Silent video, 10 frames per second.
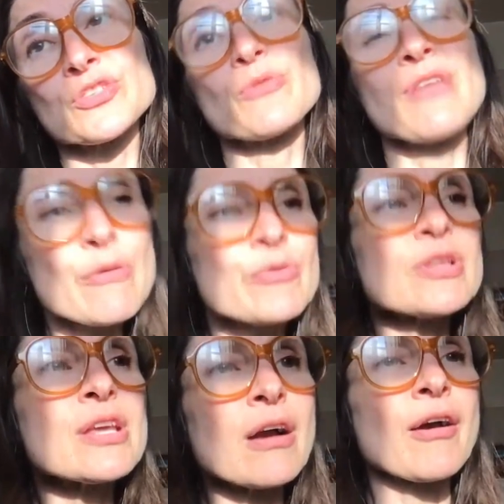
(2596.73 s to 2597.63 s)
So that
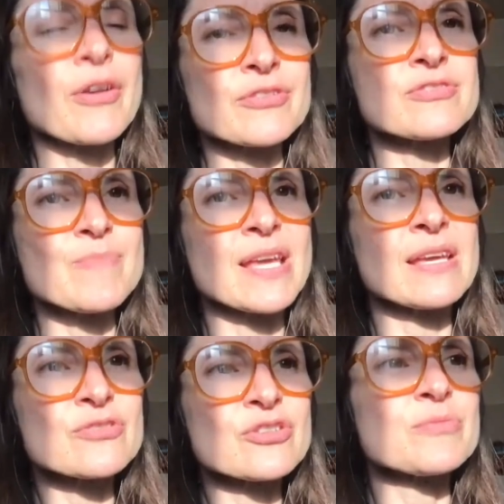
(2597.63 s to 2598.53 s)
really heartened
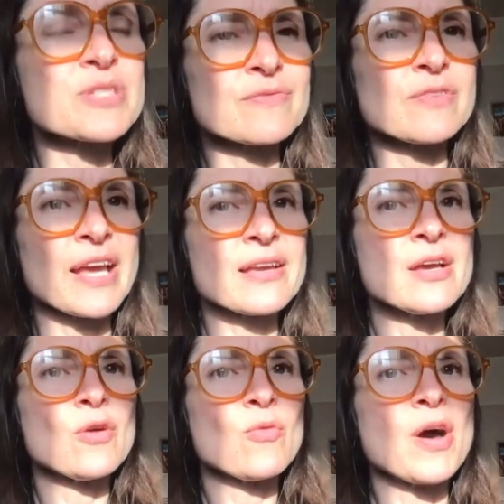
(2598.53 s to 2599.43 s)
me in terms of like
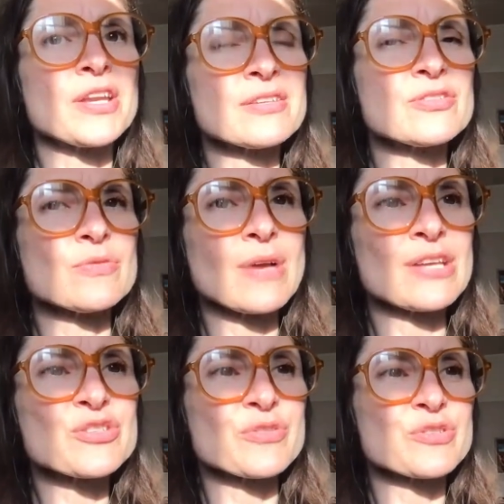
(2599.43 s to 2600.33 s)
wanting to
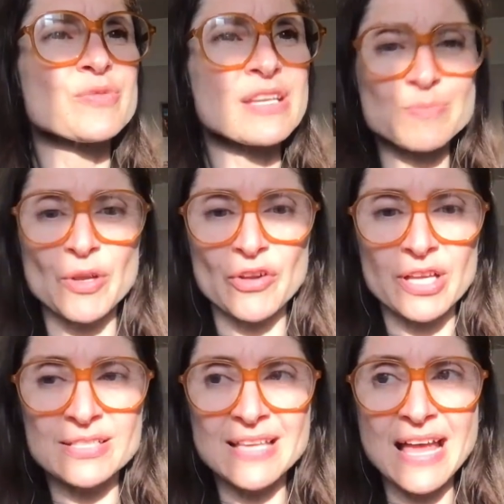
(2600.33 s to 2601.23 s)
enter into an
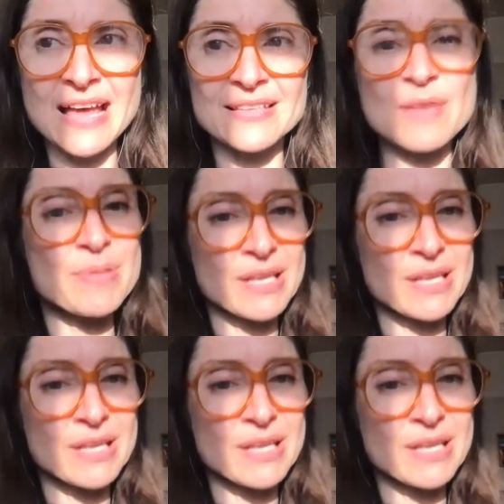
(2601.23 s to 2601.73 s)
experience and